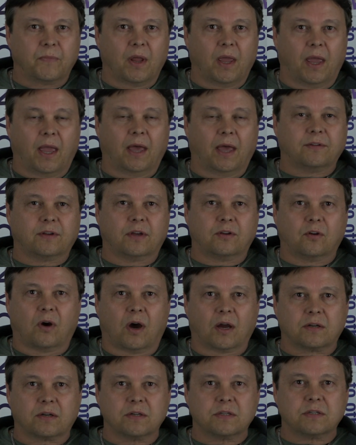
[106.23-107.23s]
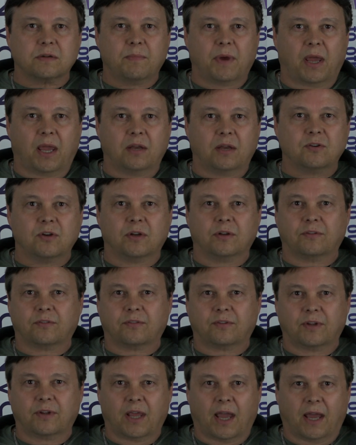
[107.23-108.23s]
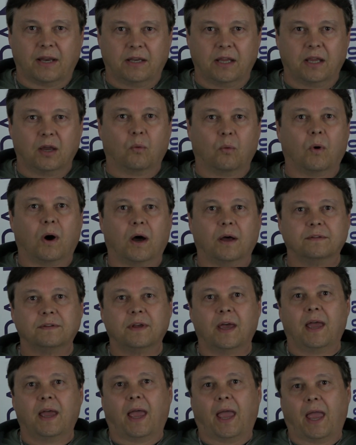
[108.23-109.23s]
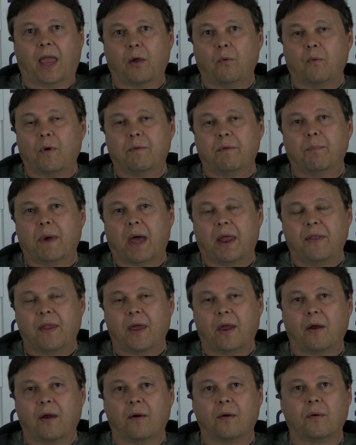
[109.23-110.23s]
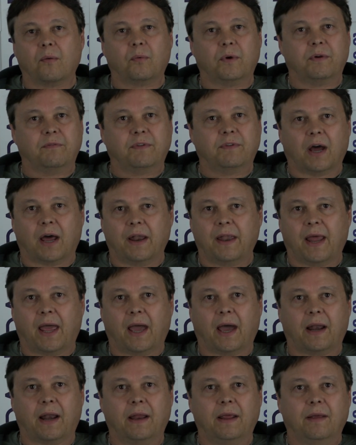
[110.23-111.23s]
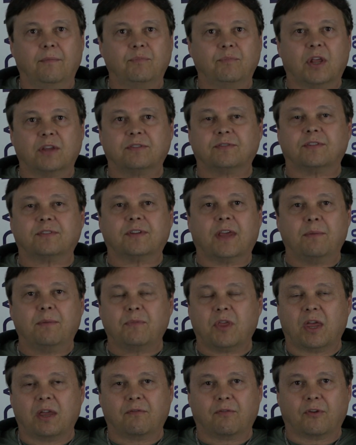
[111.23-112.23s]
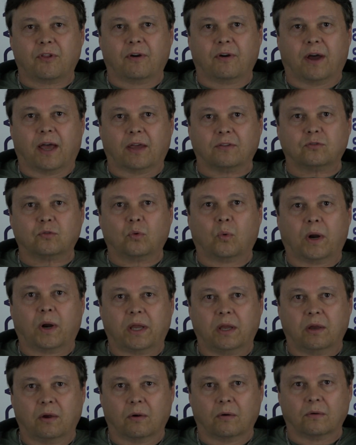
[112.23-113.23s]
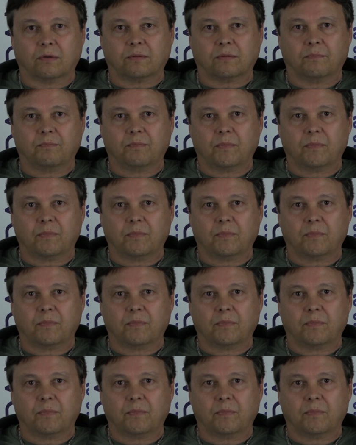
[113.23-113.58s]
As I talked to some agents, the idea was, hey, we've been there, we've done that. It's the same thing for the last 20 years.